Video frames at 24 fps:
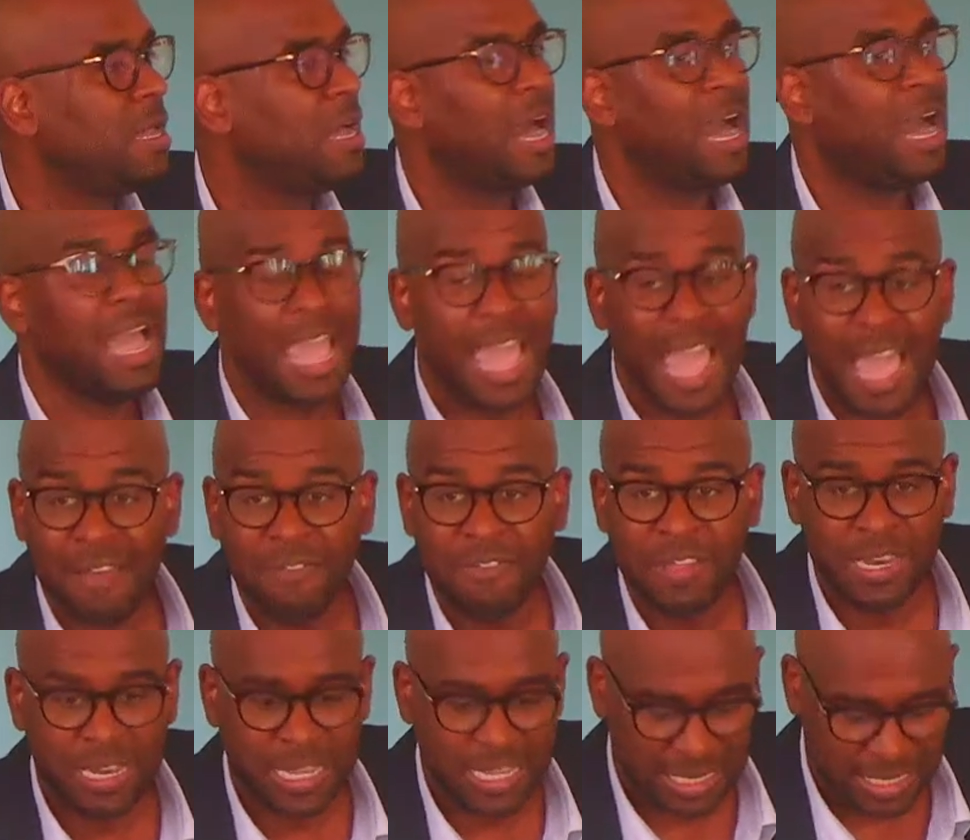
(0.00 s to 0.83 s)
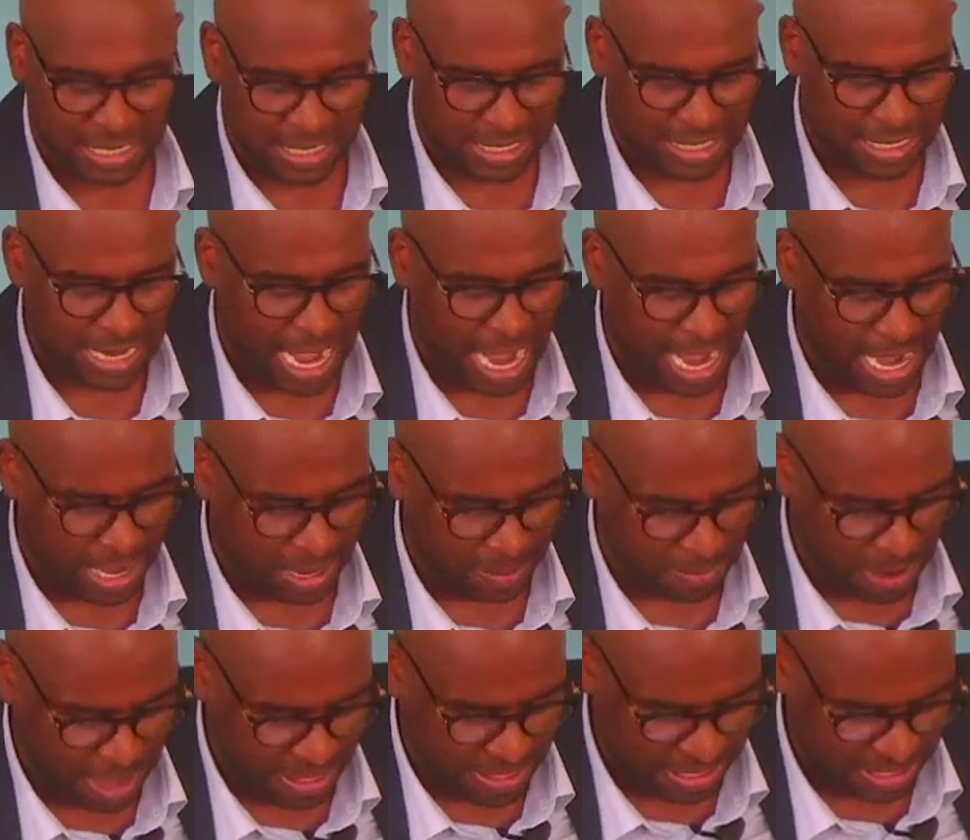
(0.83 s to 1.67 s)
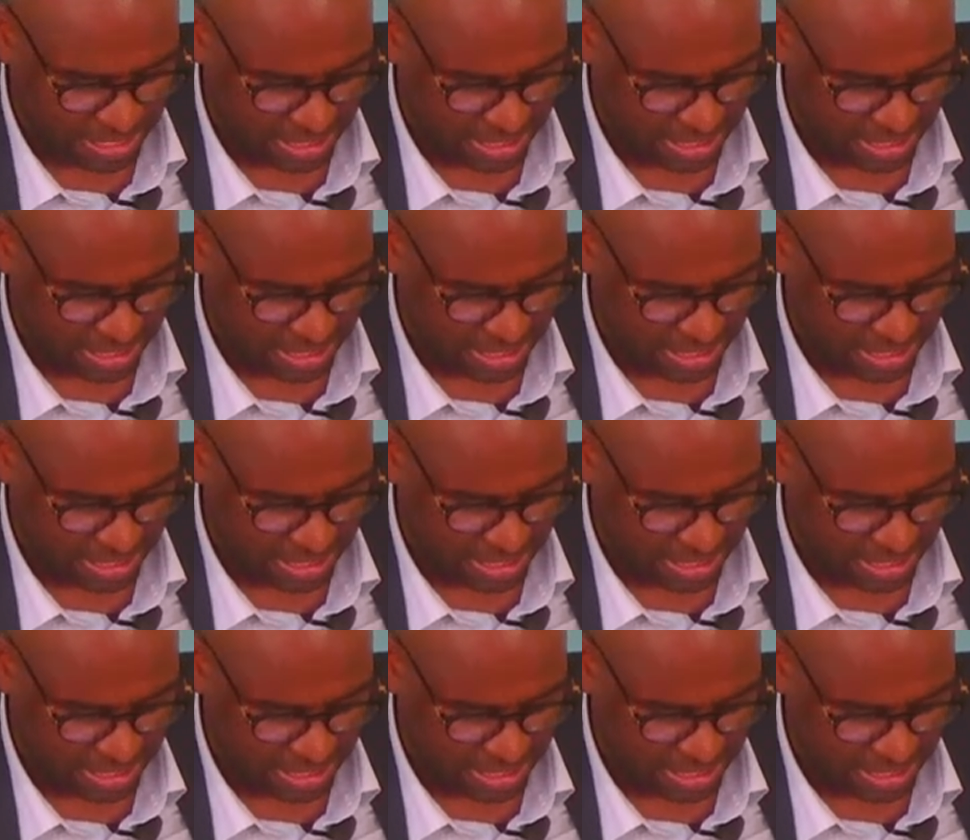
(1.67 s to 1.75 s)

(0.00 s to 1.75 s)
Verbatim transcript: a heavenly society, brothers